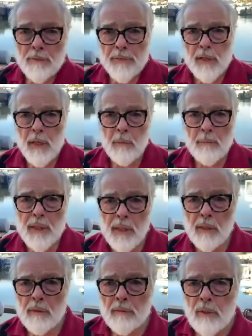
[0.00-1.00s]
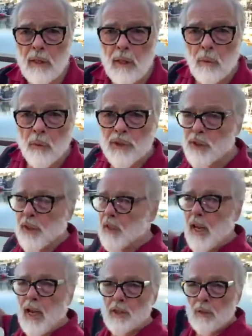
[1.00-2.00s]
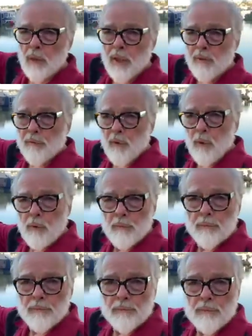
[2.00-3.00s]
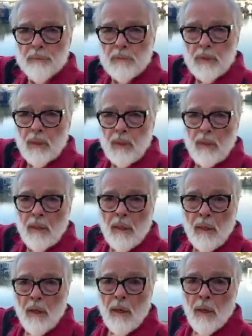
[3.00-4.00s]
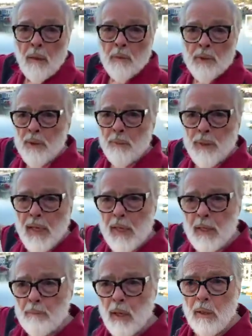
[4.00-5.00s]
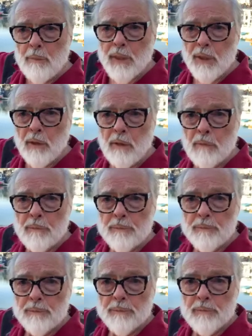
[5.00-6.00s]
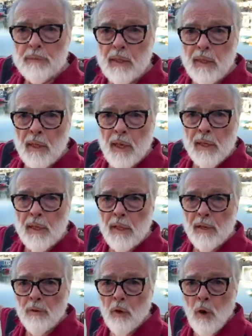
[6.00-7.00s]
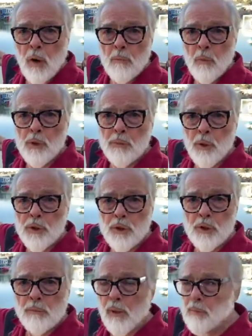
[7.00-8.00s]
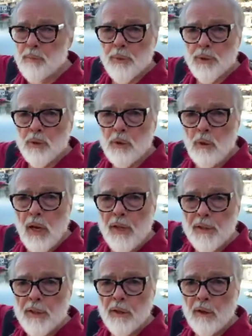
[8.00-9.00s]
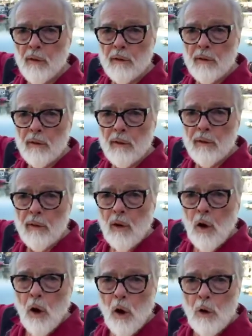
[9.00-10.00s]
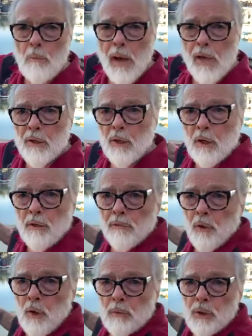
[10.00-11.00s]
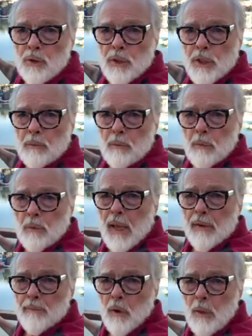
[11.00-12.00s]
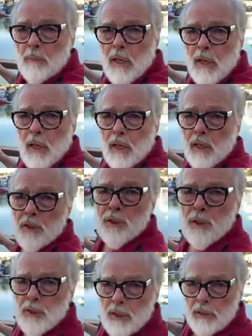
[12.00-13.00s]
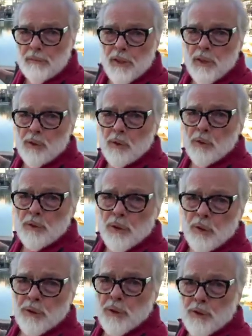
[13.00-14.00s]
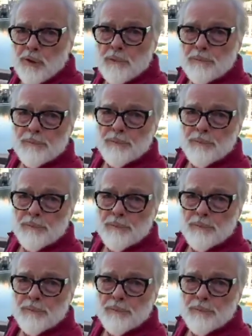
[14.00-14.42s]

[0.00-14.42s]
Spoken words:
of the VLP, we see an actuator float, a reciprocating pump here, and a lever arm, which pushes the pump's piston rod here, all mounted on a floatable, sinkable platform consisting of these two cylinders.